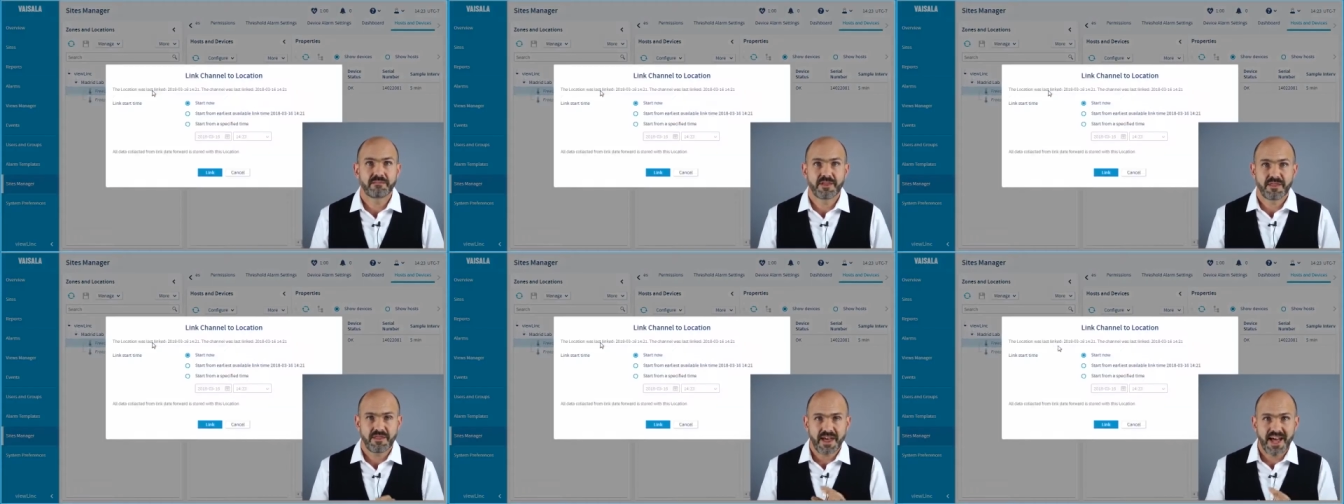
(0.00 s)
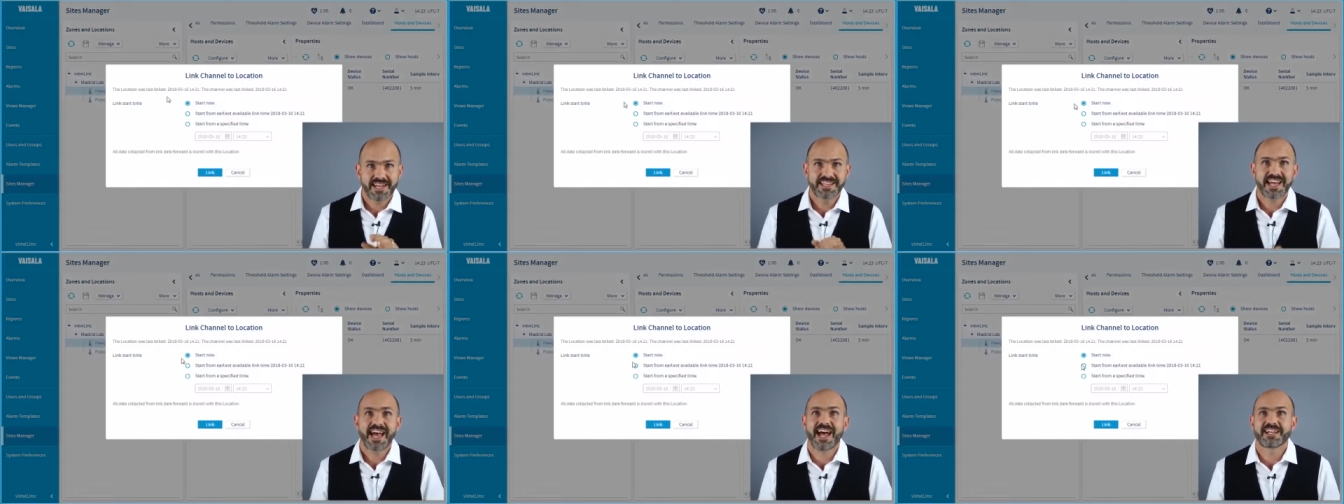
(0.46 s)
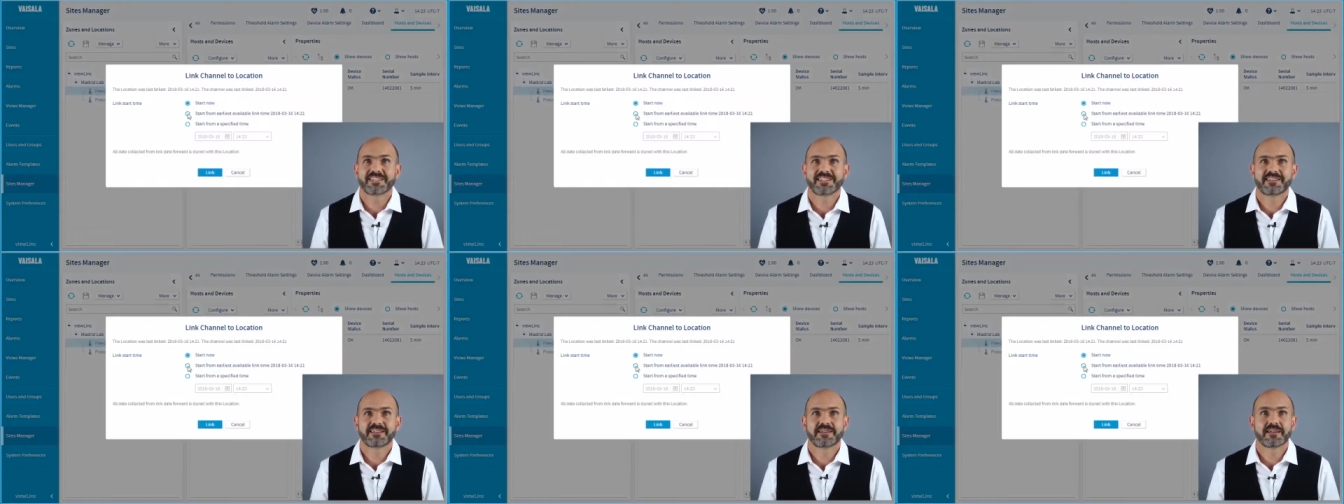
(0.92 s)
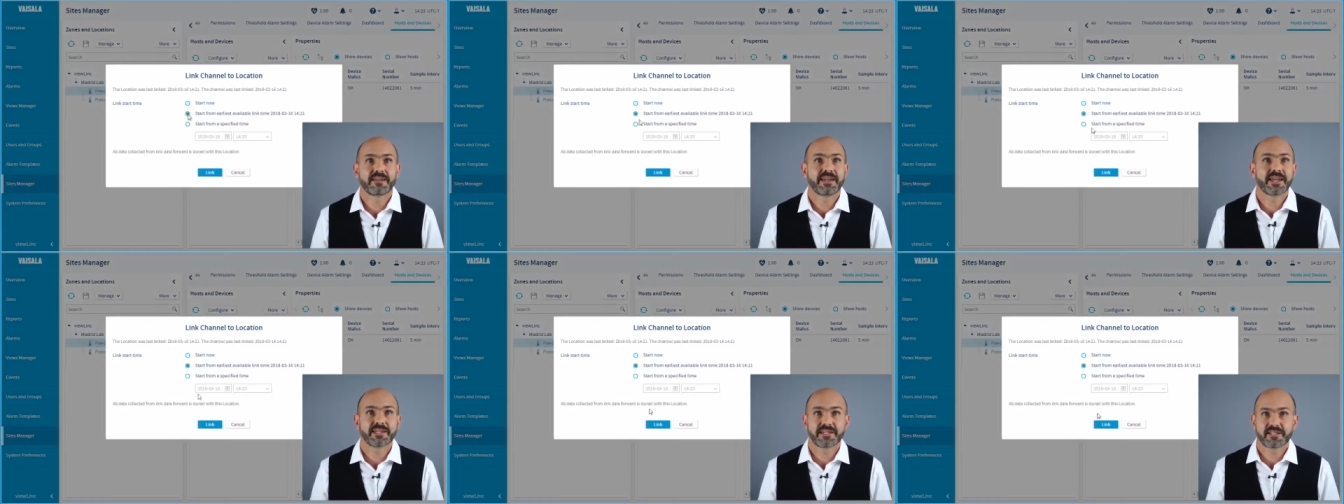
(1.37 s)
but that task,
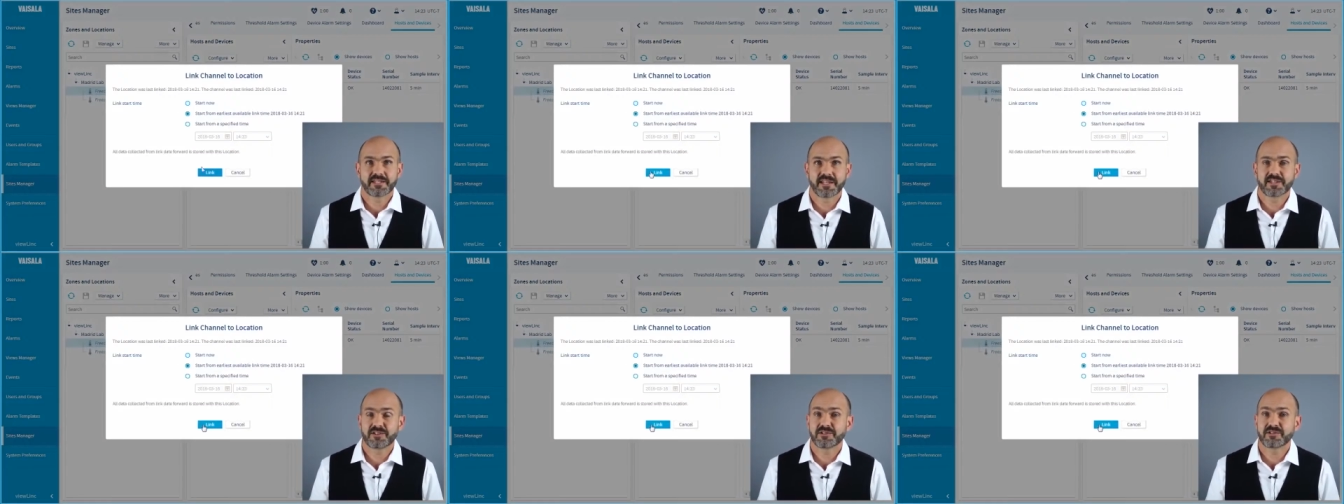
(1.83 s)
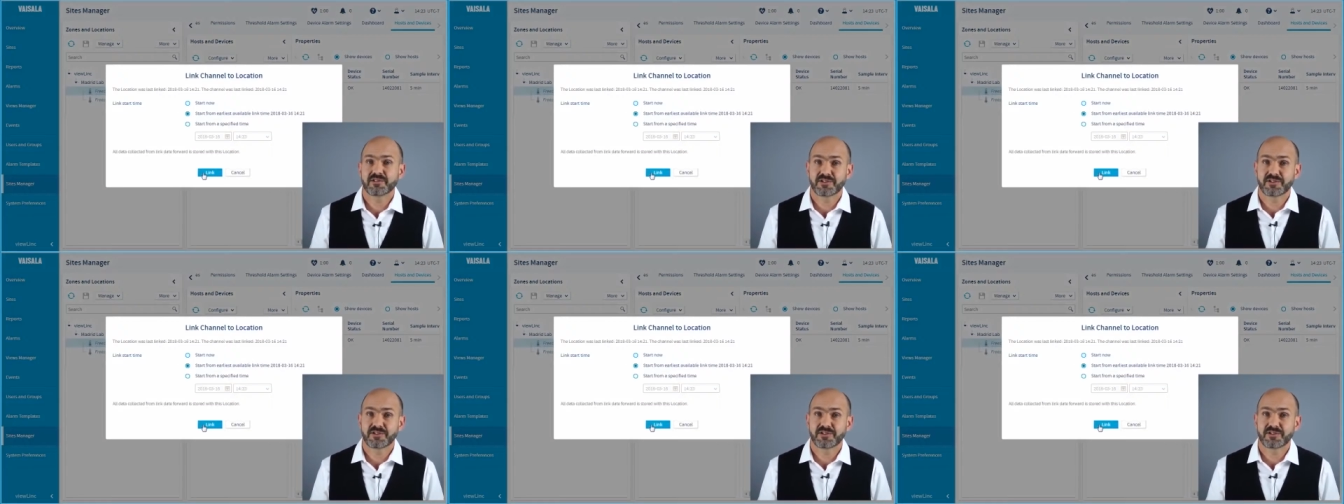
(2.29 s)
connecting sensors